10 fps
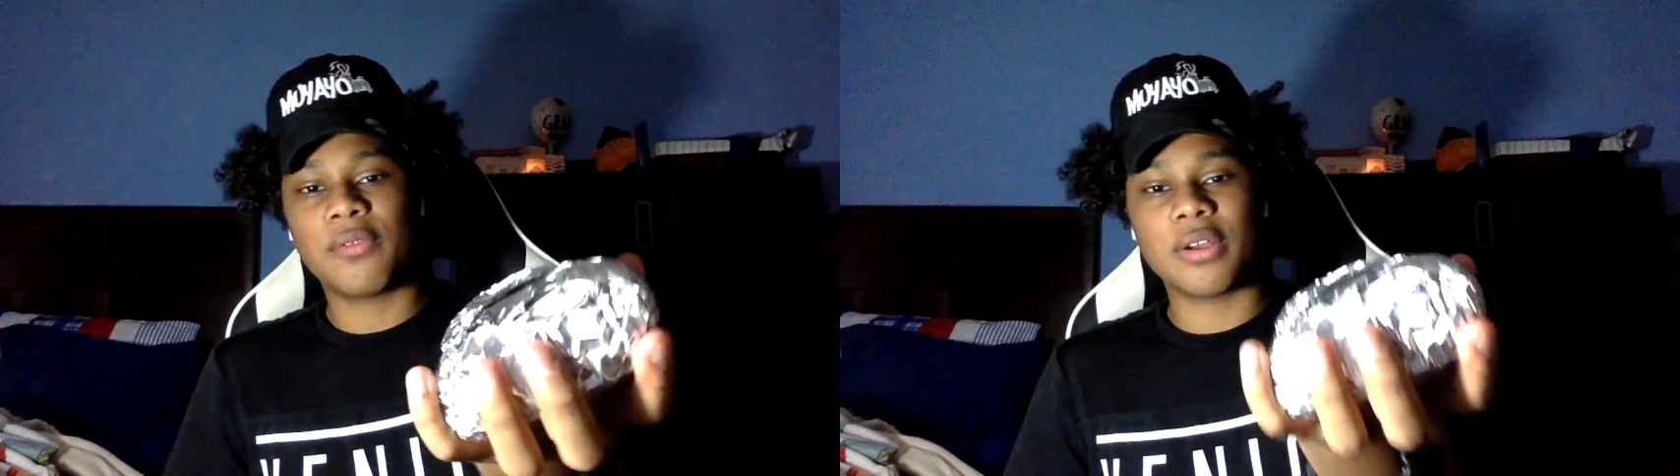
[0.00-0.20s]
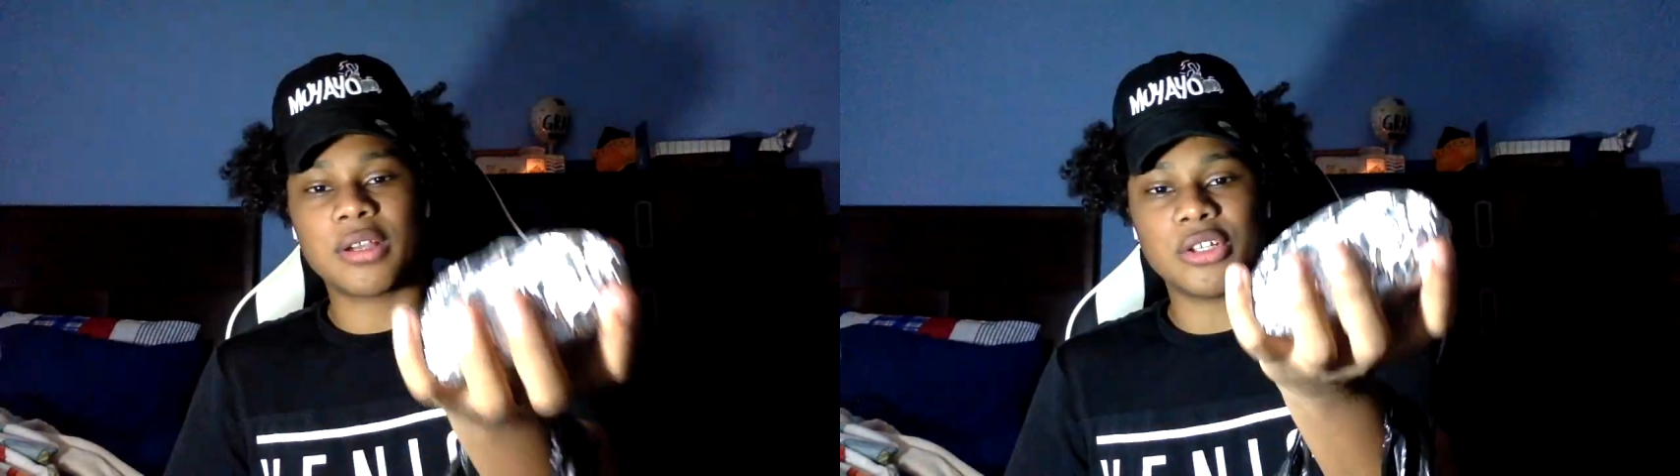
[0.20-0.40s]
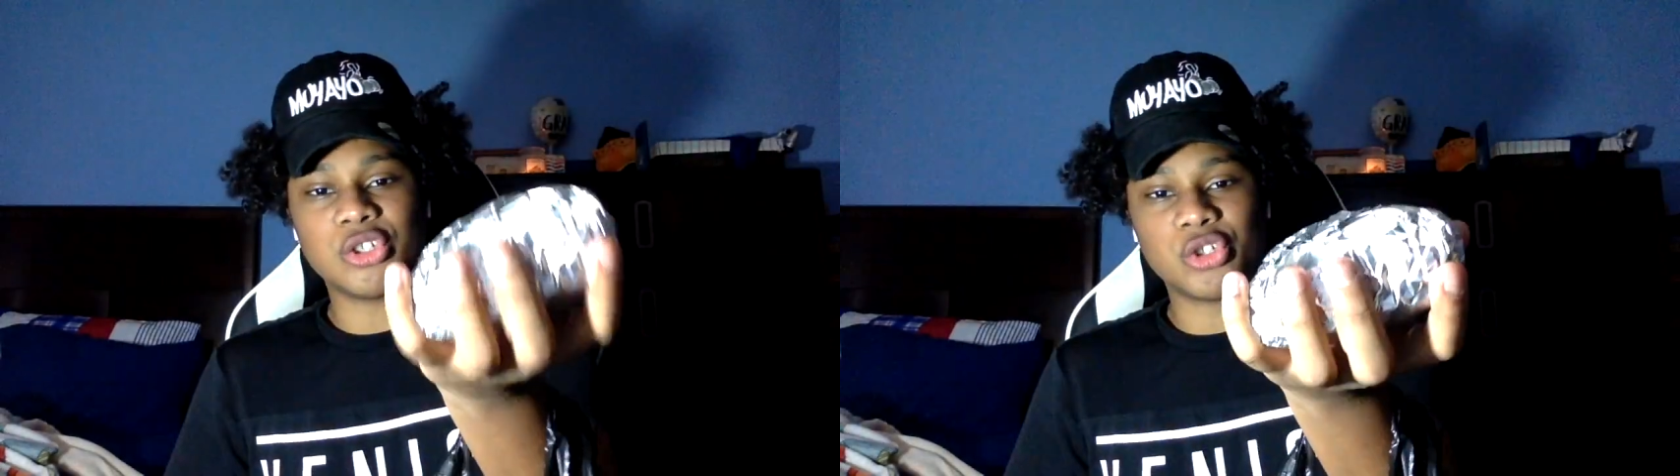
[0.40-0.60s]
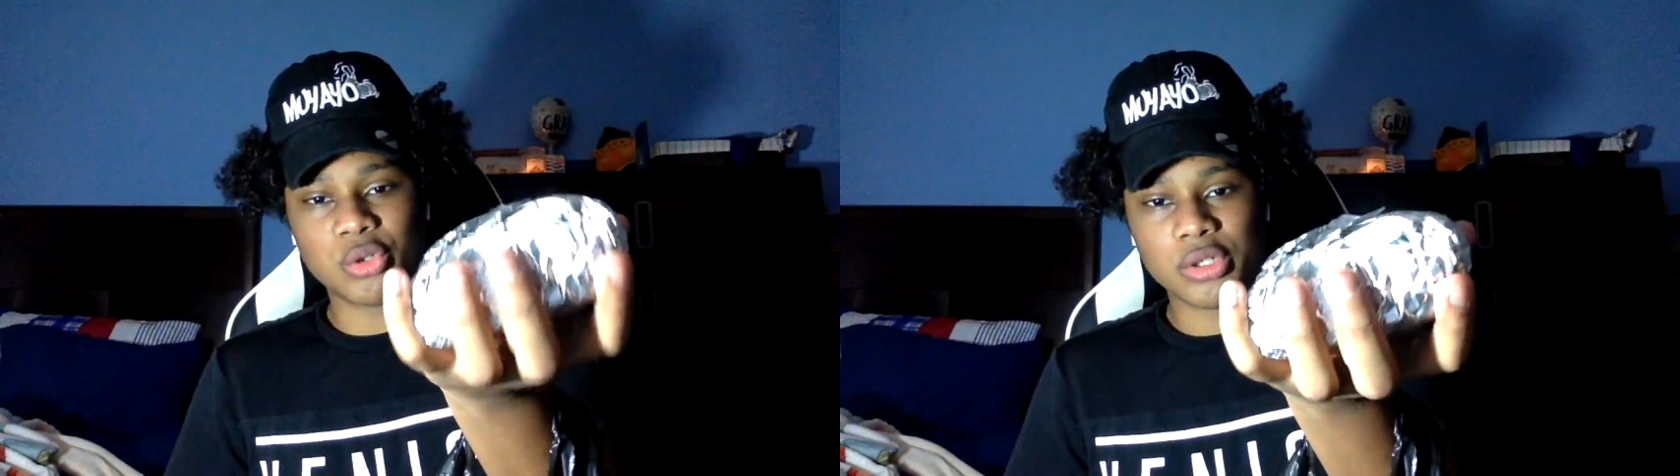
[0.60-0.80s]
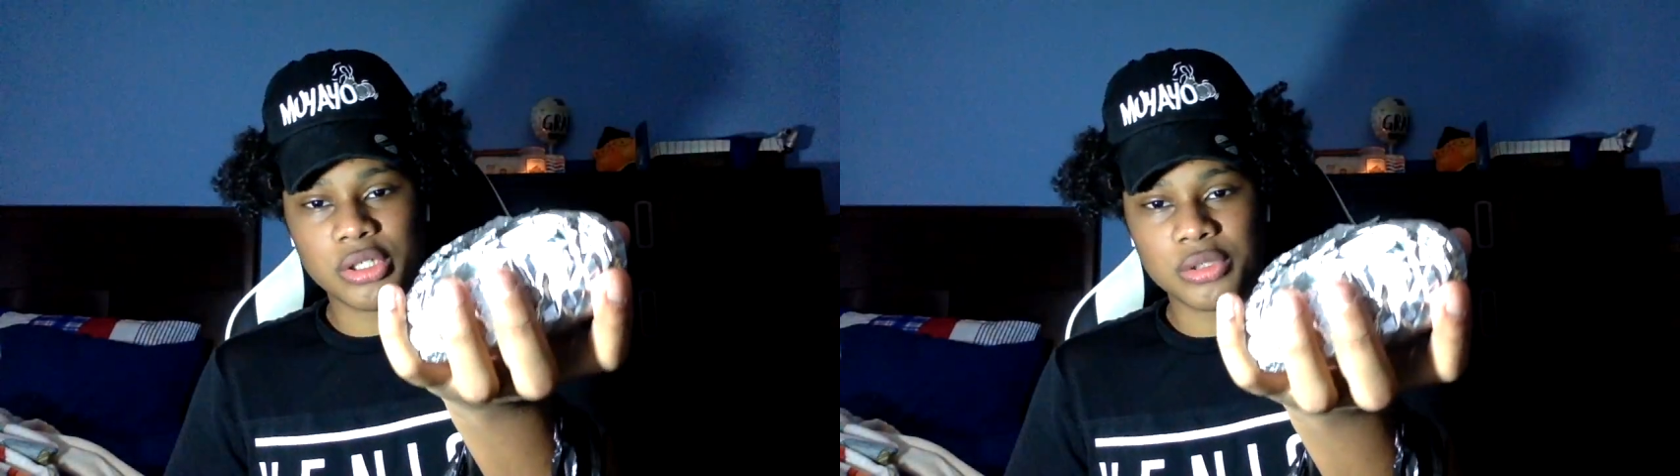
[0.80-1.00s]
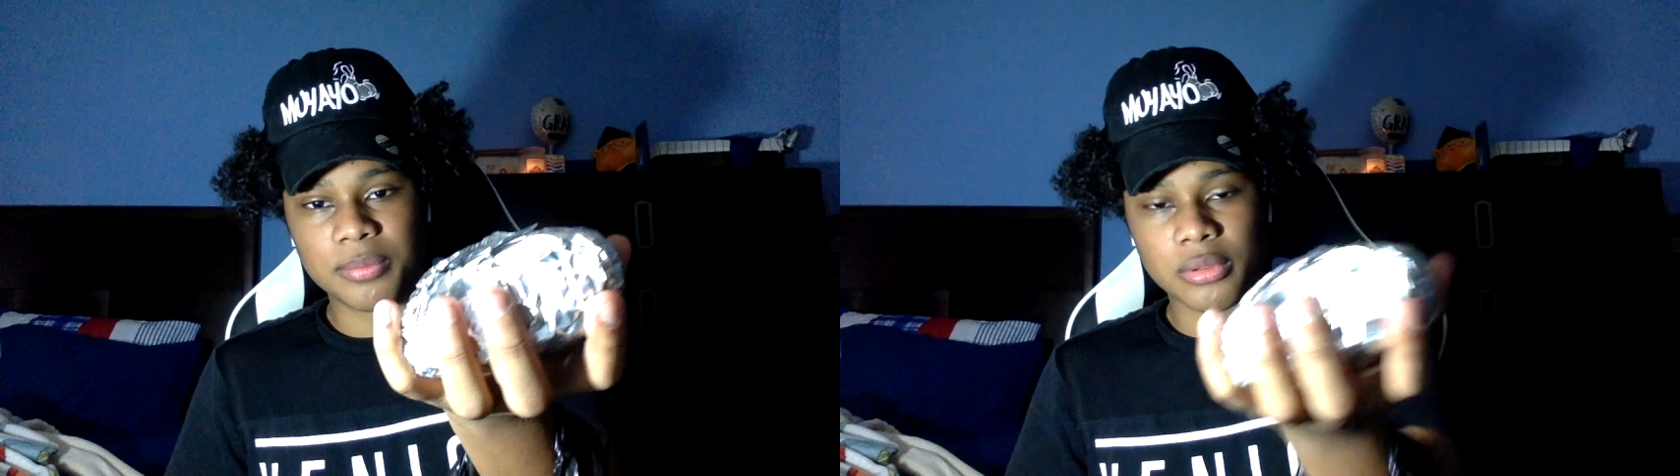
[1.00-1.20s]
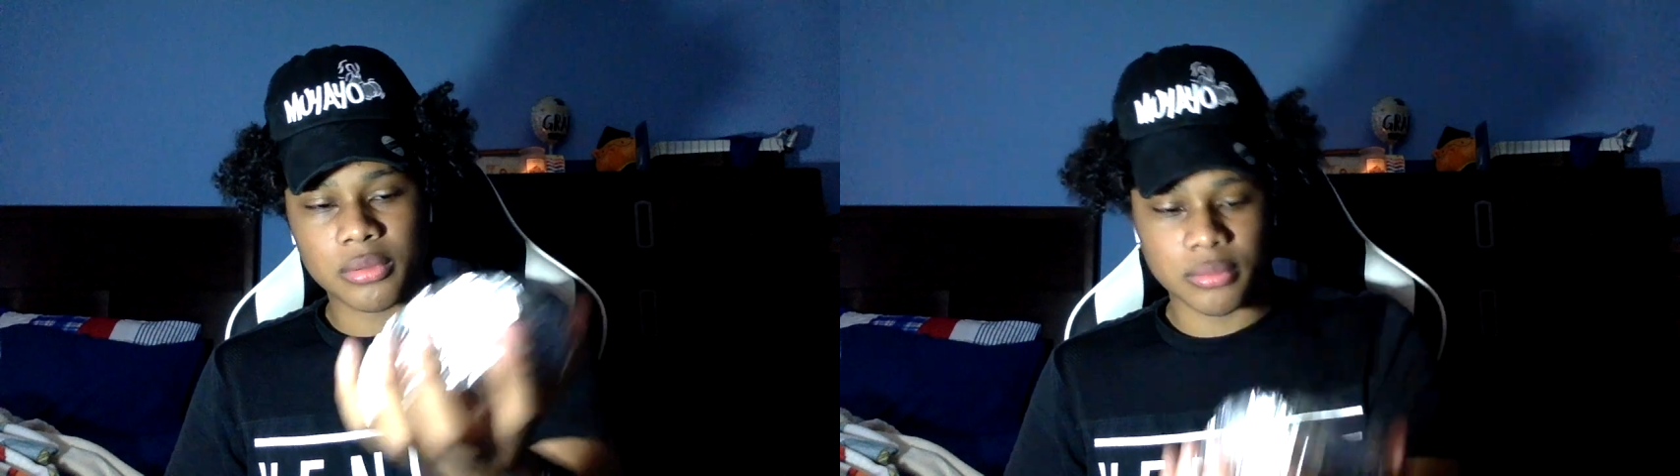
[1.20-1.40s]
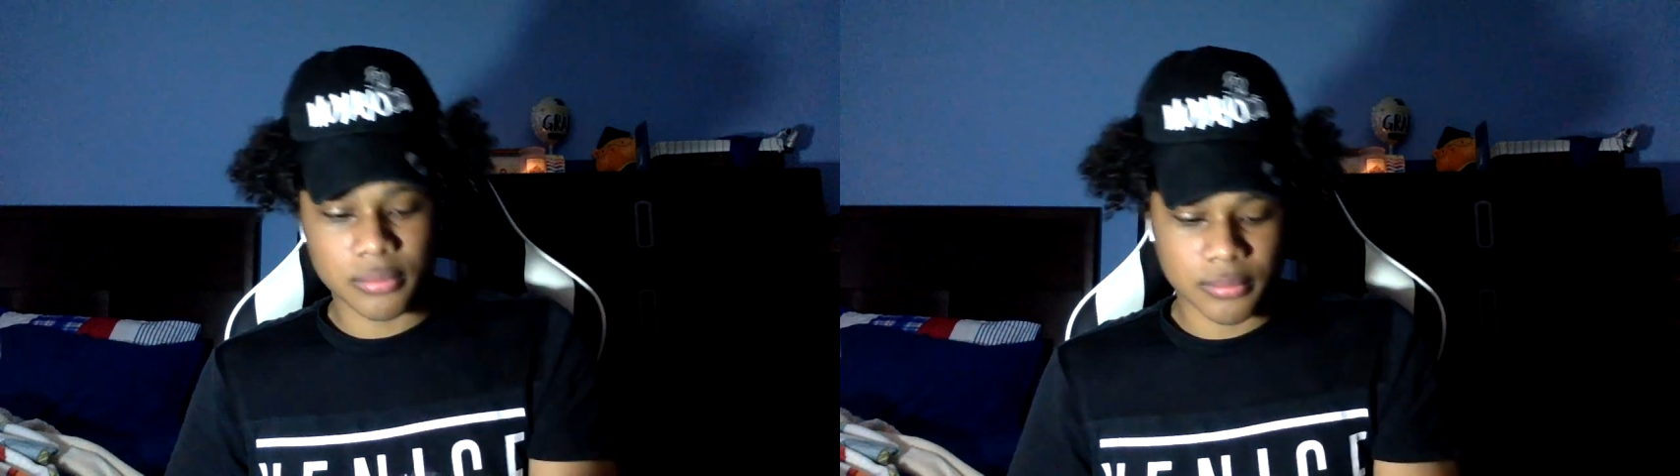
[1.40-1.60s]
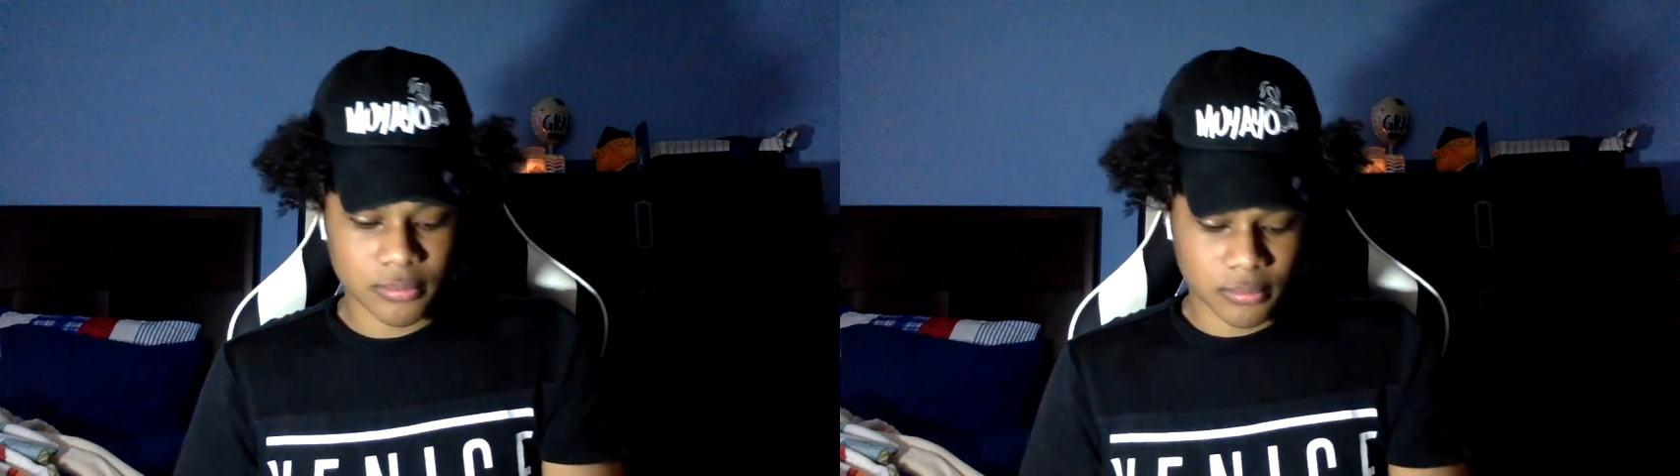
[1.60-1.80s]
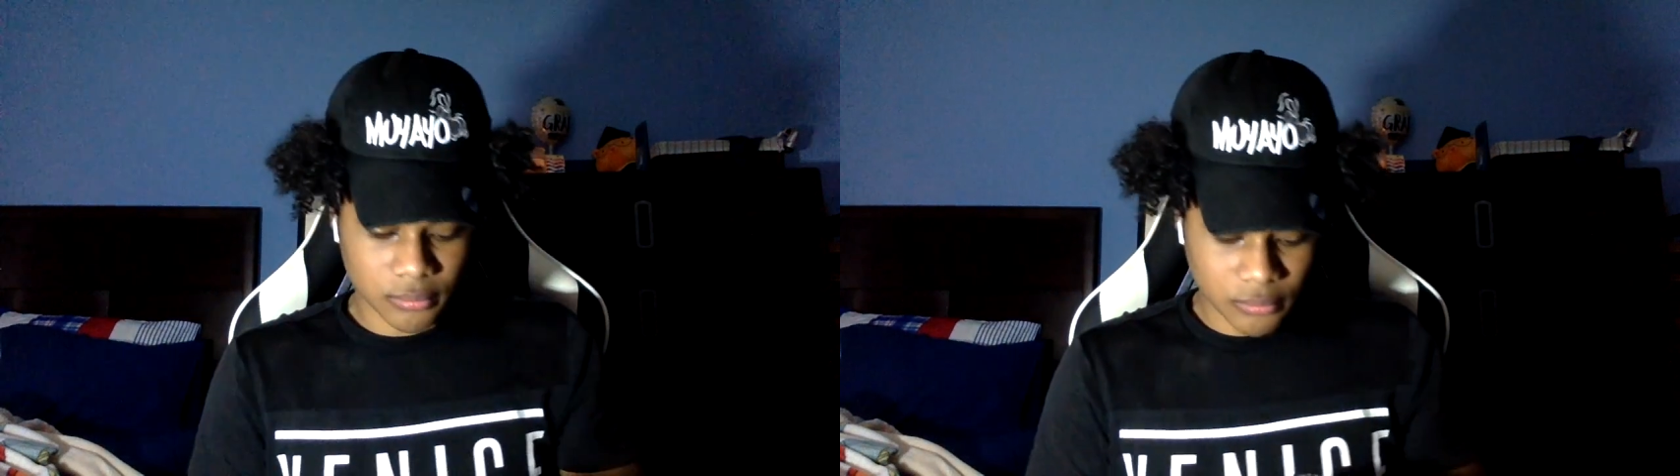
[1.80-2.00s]
fucking joy is, bro? Bro,
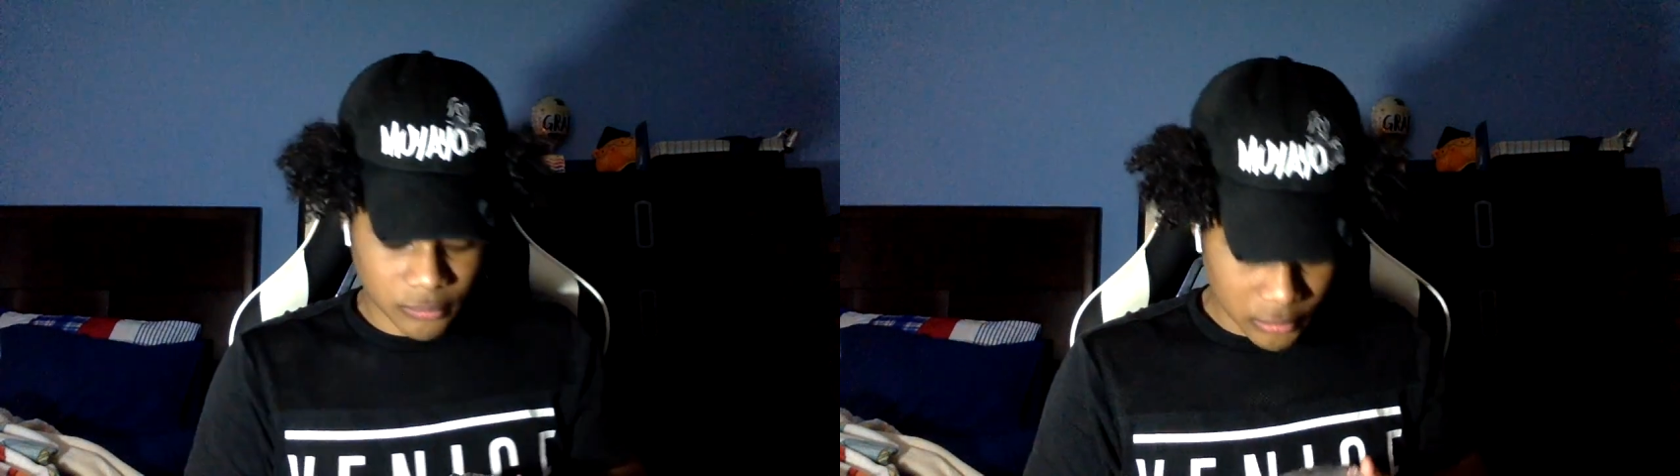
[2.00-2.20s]
let